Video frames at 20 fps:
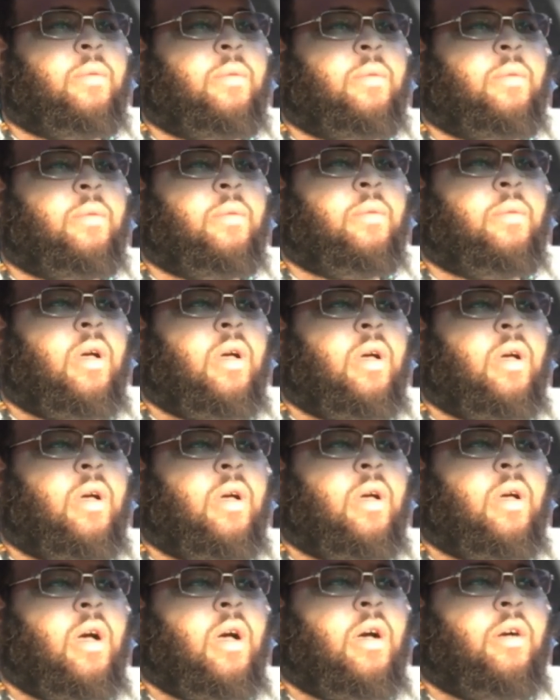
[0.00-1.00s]

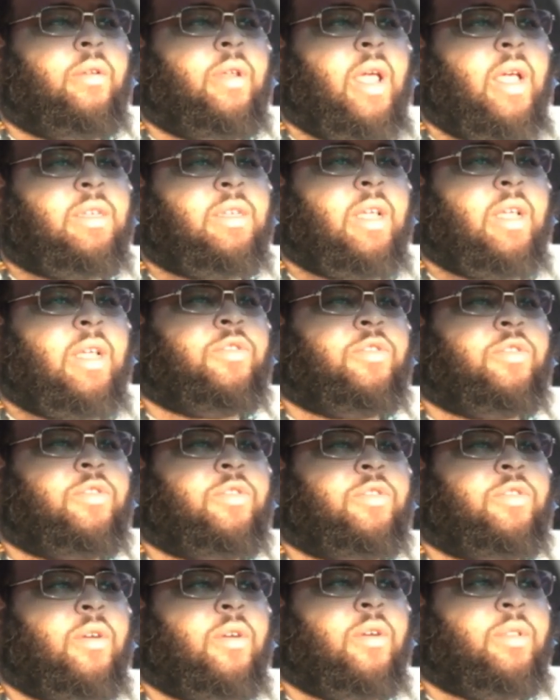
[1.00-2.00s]
all nations have
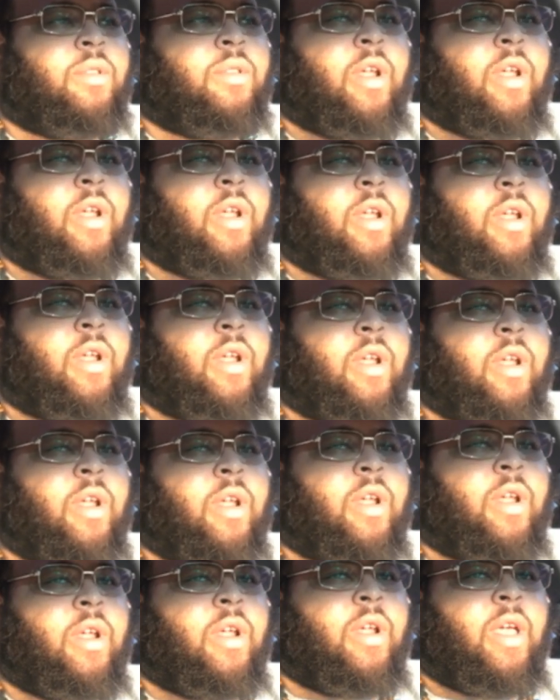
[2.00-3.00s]
been drunk with the wine of her
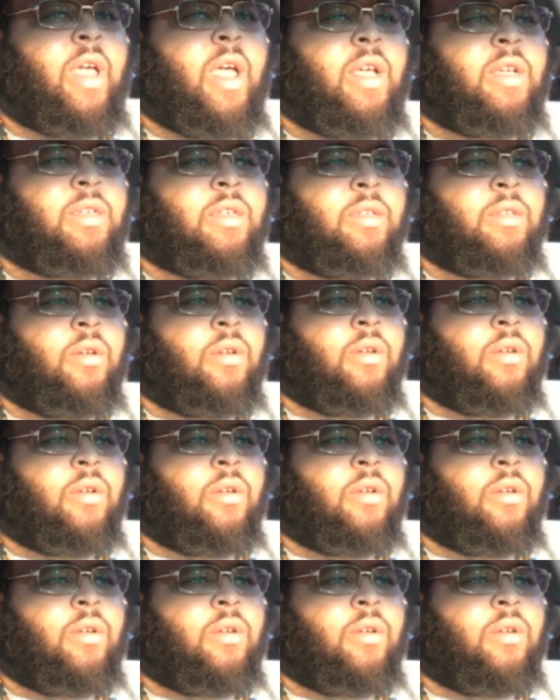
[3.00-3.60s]
fornication.